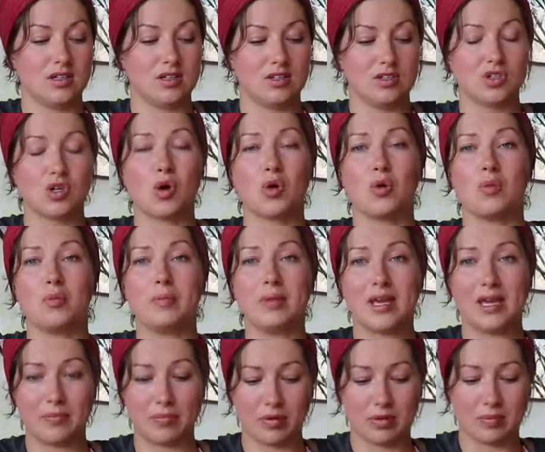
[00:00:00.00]
So
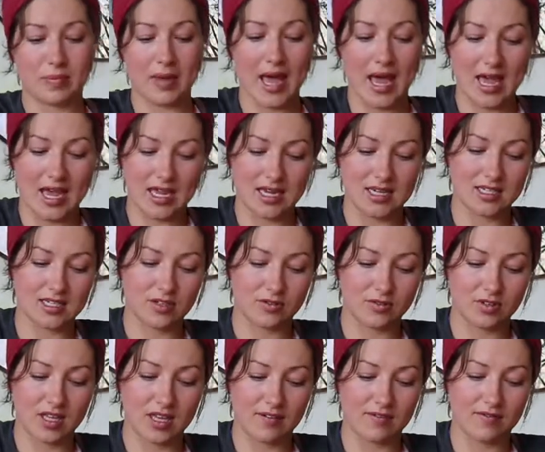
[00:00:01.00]
be prepared
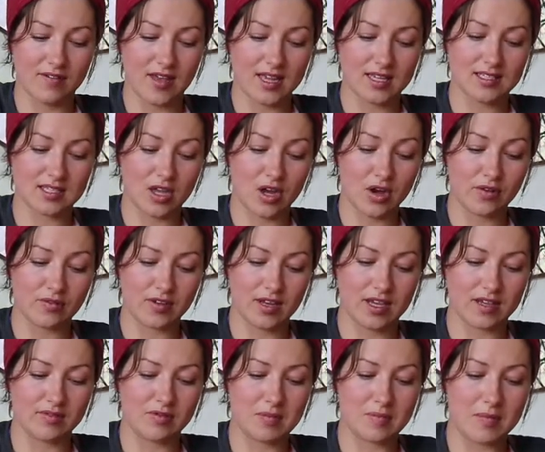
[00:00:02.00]
for the effects of
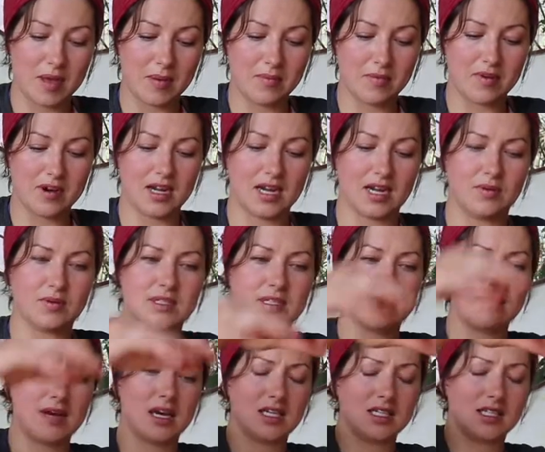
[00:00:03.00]
it. Remembering it was a
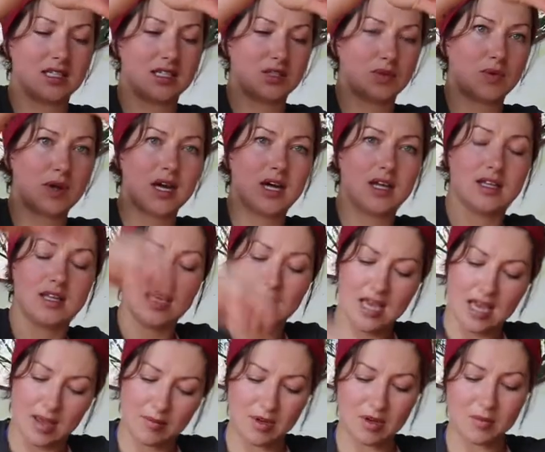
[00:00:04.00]
medicine as well.
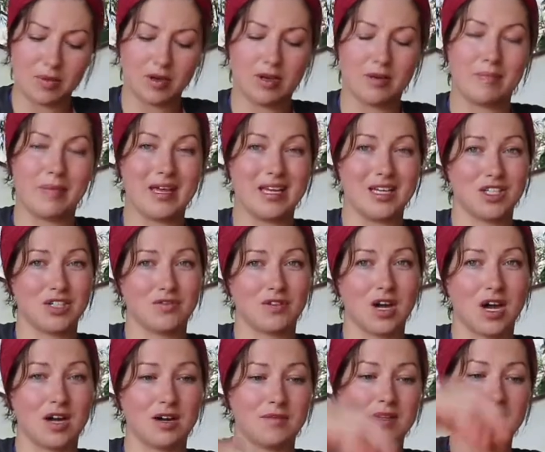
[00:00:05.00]
I'm going to put a pinch of
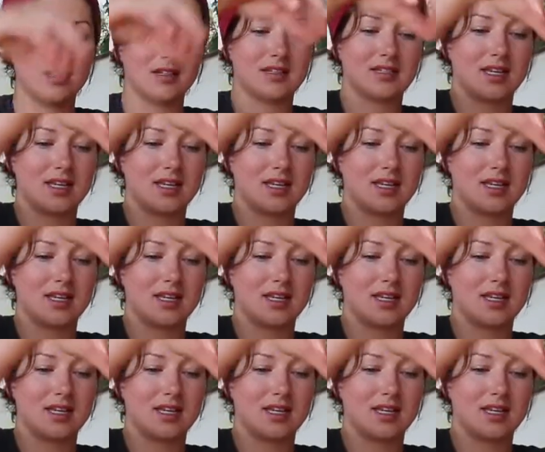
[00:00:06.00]
cardamom because